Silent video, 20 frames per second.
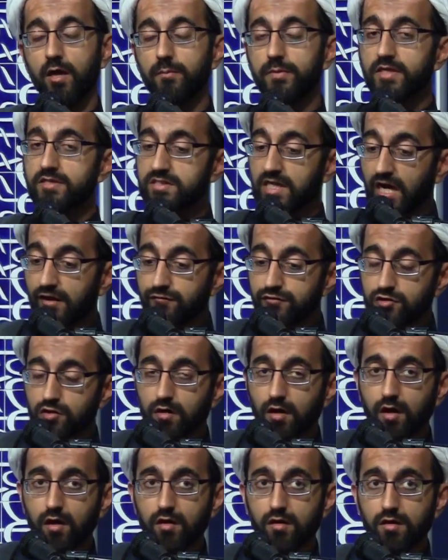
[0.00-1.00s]
Because
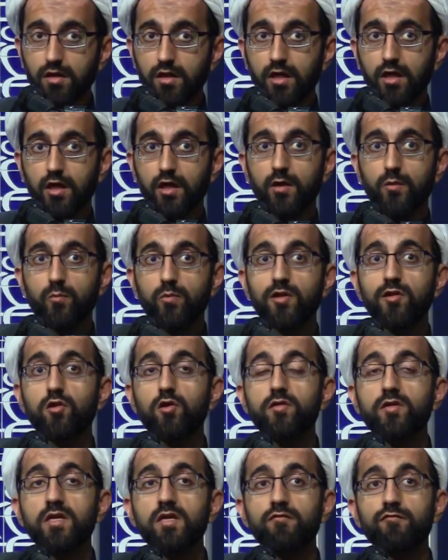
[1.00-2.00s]
after all, we're
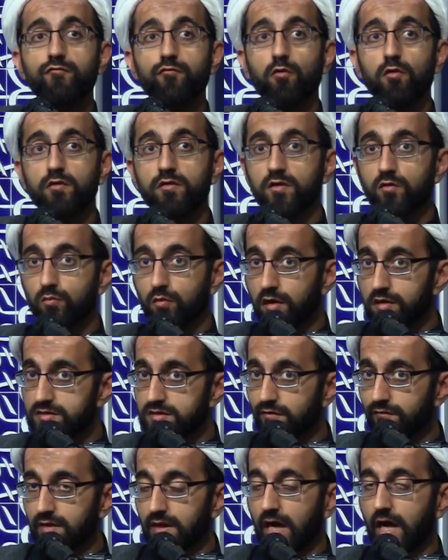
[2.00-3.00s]
looking for the
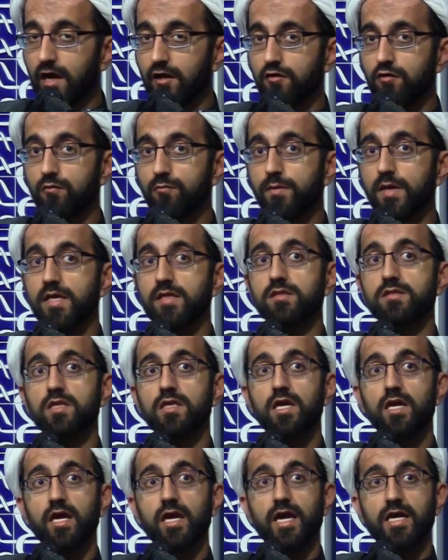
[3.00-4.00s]
words of the Ahlul
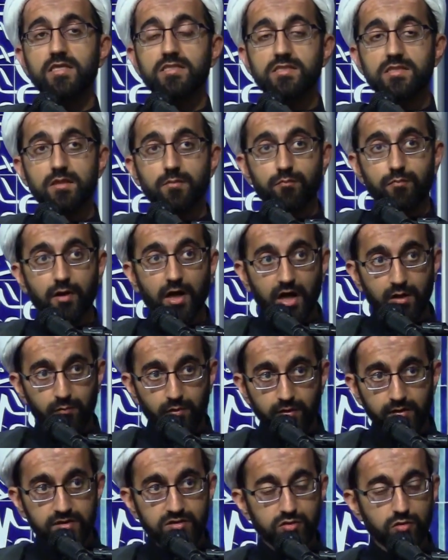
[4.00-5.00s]
Bayt as the
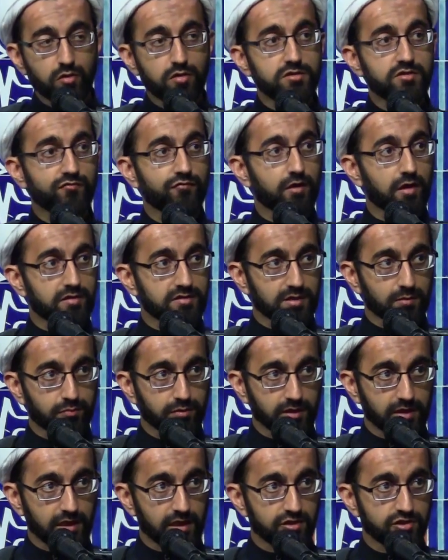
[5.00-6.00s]
primary source for our
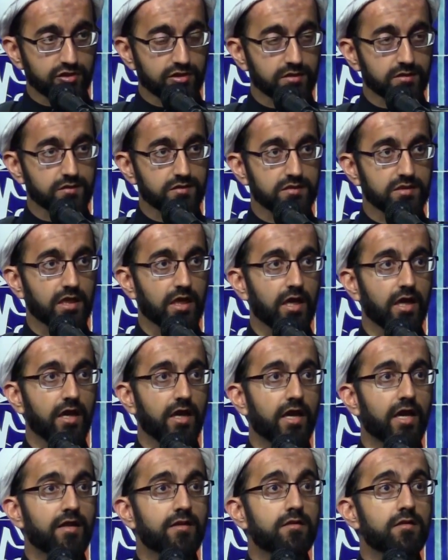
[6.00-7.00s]
supplications,
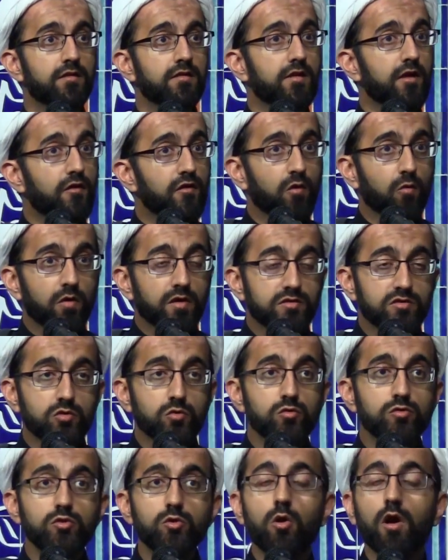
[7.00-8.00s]
and they're the ones
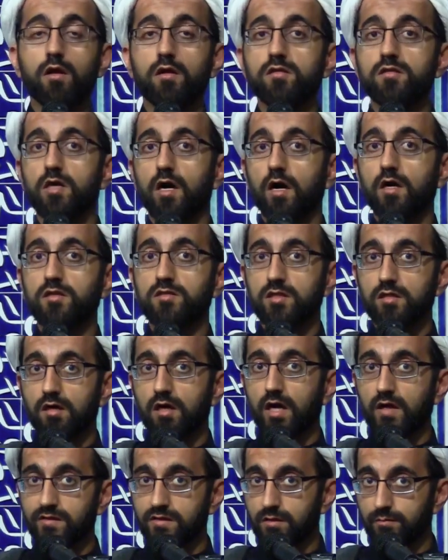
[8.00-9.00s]
who knew how to talk to
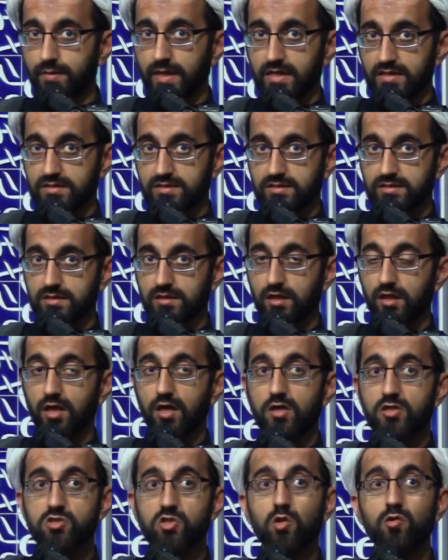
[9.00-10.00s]
God the best.
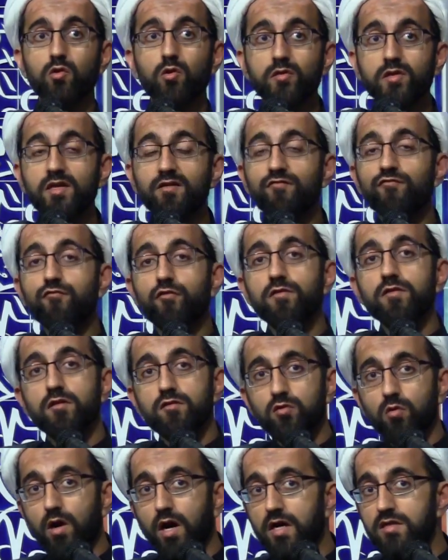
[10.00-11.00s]
So looking for
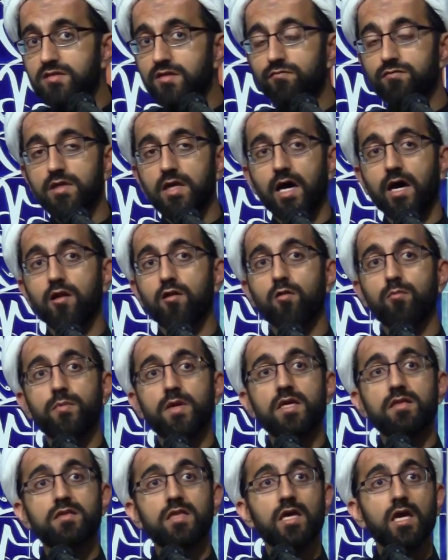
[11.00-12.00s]
the du'as of the Ahlul
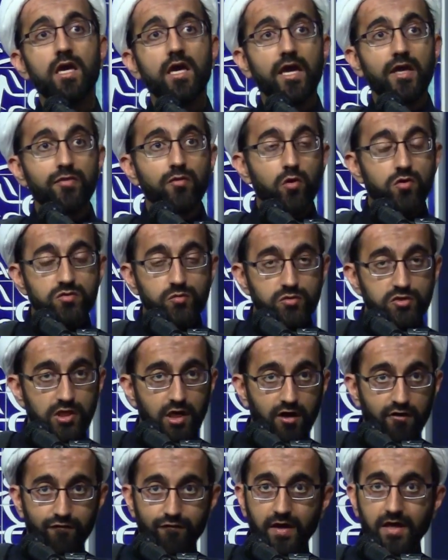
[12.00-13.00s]
Bayt and those which
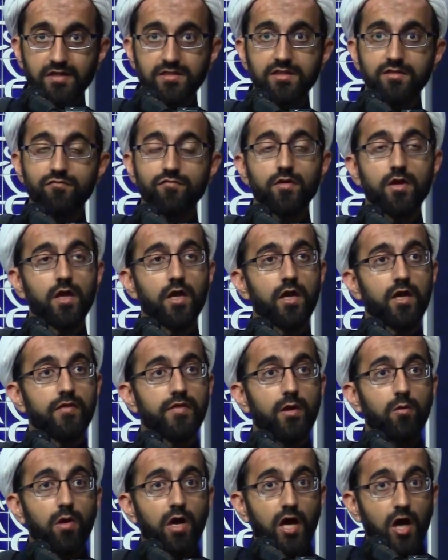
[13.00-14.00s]
are effective,
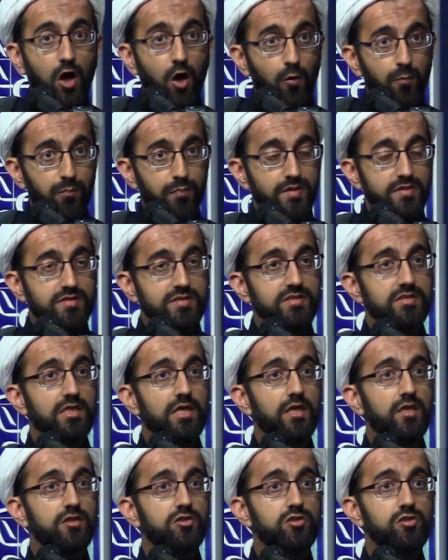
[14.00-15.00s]
that will help us
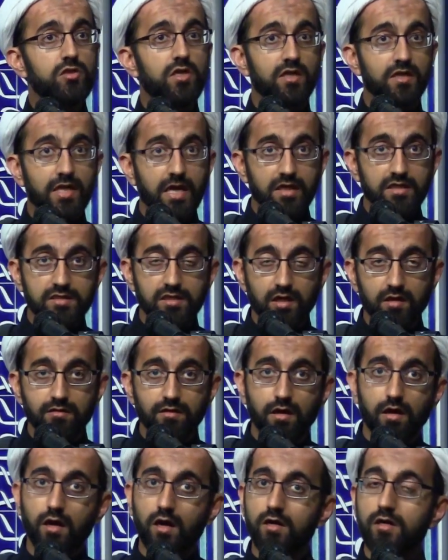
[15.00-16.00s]
to connect to
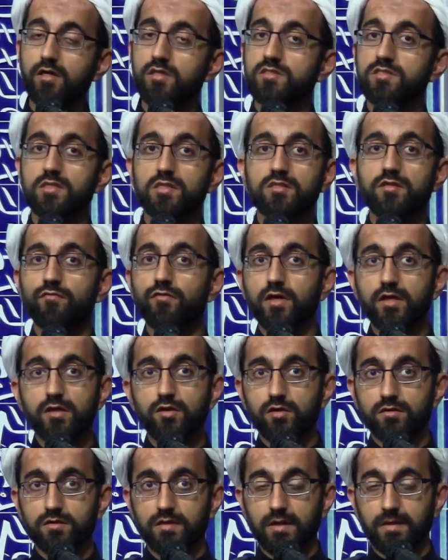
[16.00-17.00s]
Allah is a very
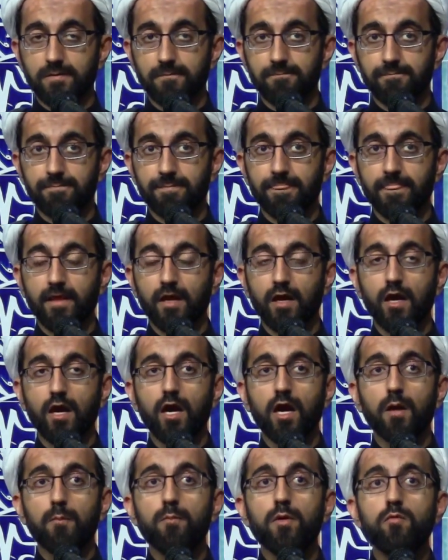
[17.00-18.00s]
good thing.
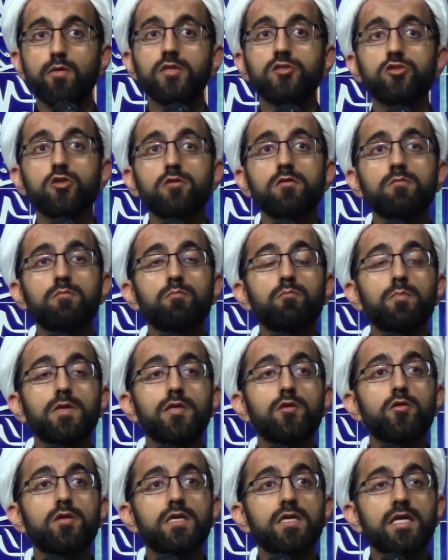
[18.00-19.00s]
But we shouldn't
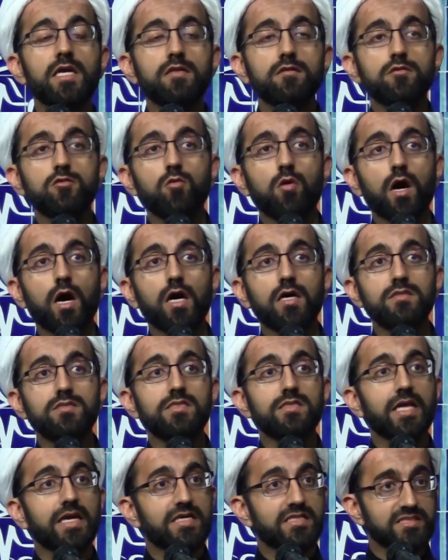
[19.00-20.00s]
be looking at
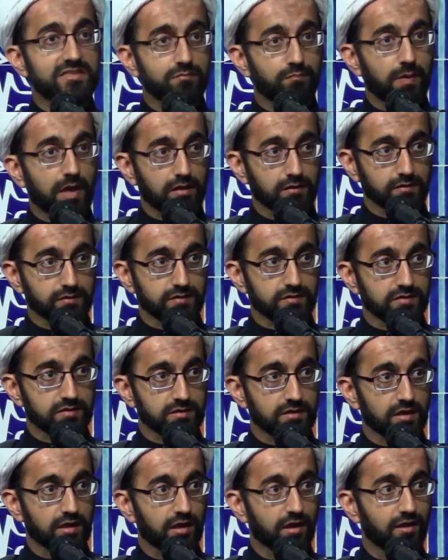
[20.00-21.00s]
du'as like
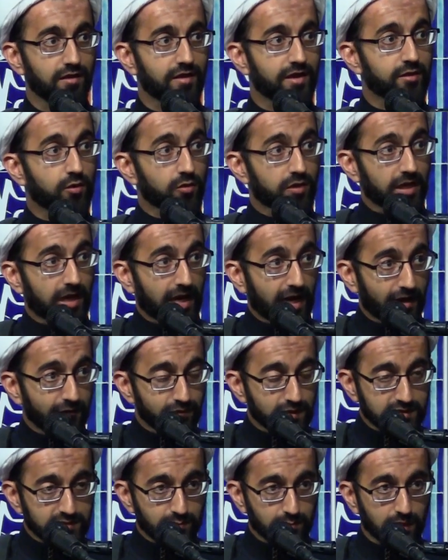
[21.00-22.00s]
spells. Like, okay, I
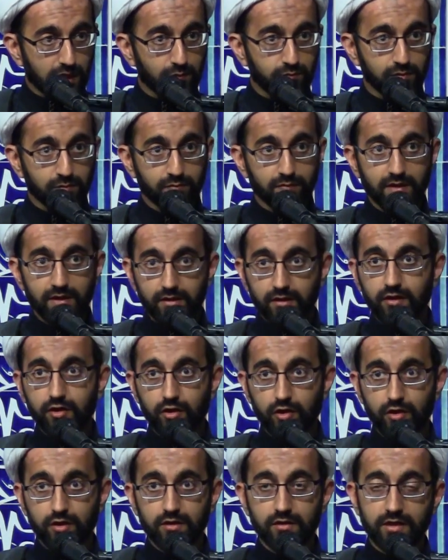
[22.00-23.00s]
have this problem that
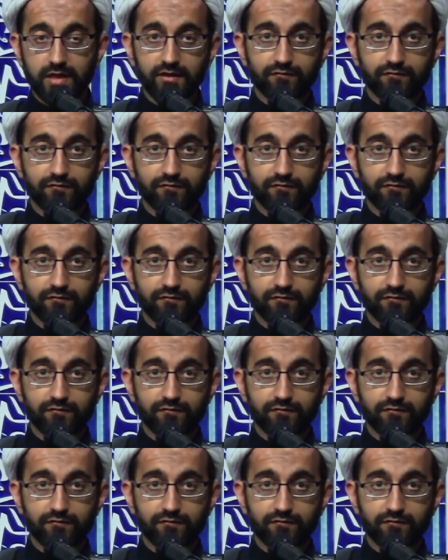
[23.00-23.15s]
occurred.